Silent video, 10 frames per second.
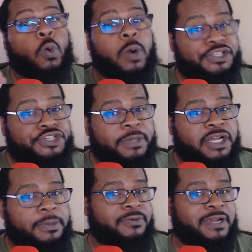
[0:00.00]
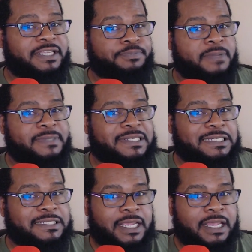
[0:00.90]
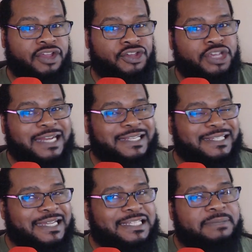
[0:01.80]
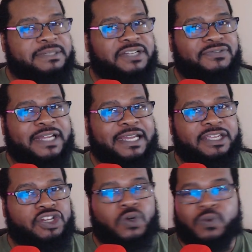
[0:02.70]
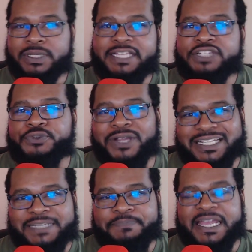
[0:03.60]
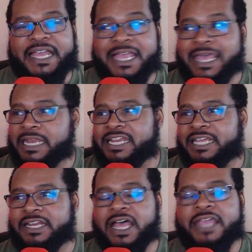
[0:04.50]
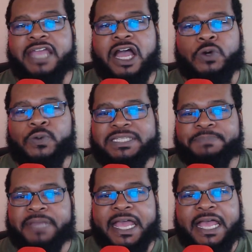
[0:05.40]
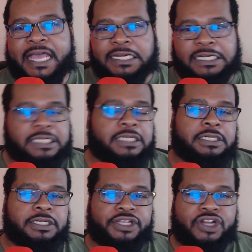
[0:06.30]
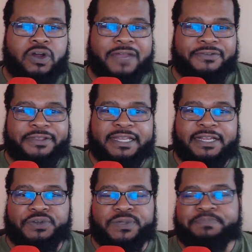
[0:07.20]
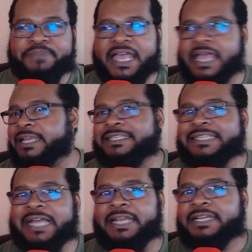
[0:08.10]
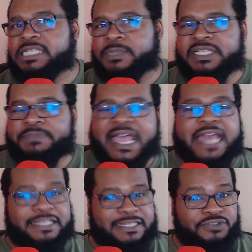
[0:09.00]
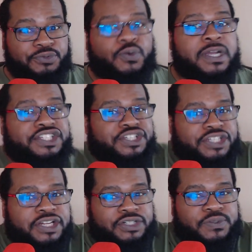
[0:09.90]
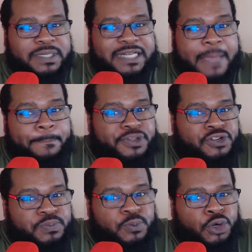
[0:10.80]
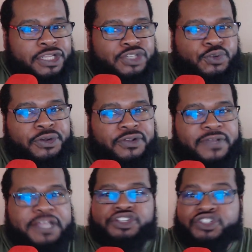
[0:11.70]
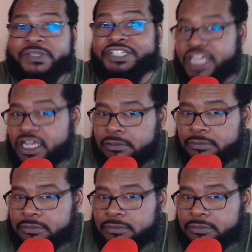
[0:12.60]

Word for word: Once you become a white supremacist, you got to say some stuff like, you know, Israel is bad and Netanyahu is bad and, you know, everything they do is bad and Zionism is bad and stuff. Once you start doing that, Piers Morgan's going to invite you to his channel.